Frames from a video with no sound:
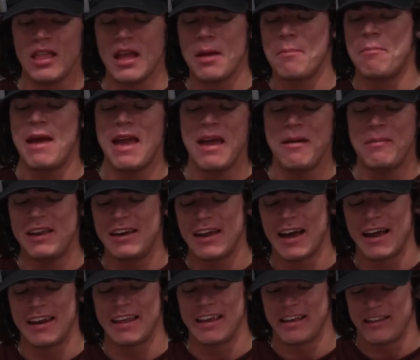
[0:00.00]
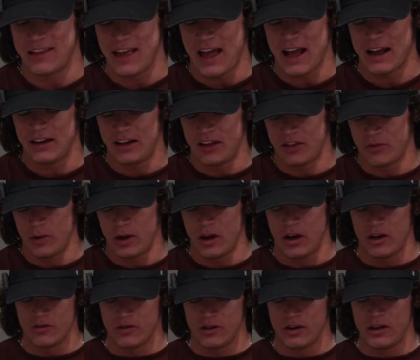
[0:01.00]
Maybe not exactly
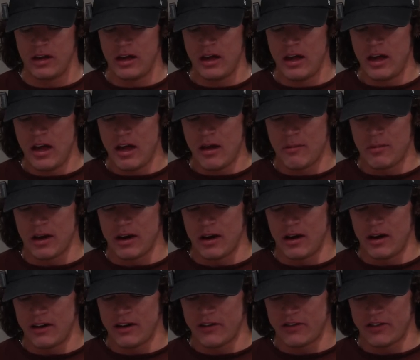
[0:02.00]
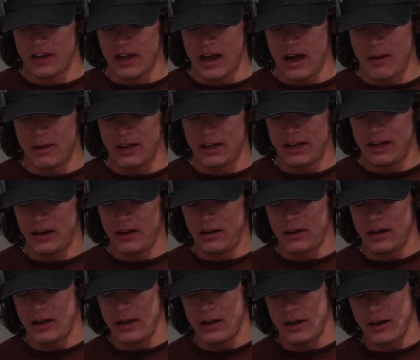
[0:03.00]
300. But honestly, I'm
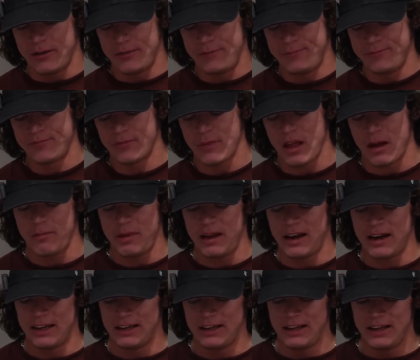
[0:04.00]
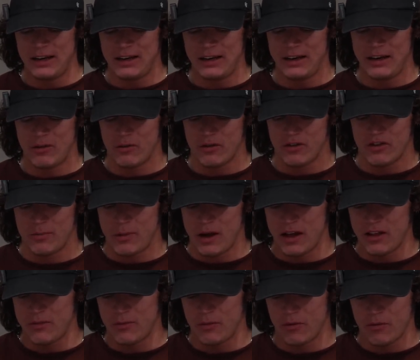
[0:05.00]
being a little
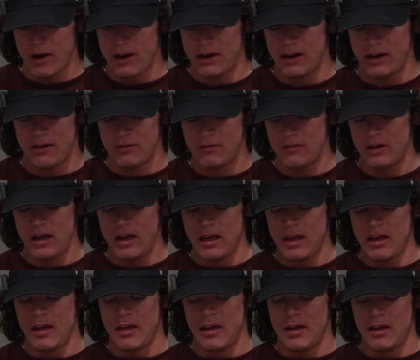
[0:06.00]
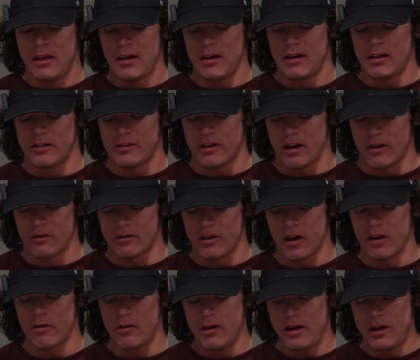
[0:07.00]
irresponsible right now because I was
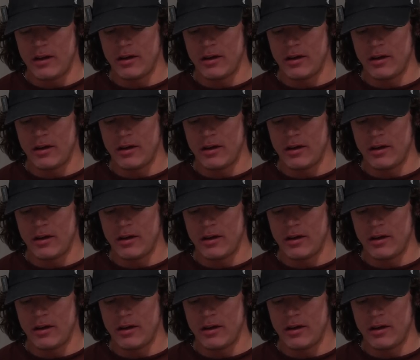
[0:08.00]
hungry.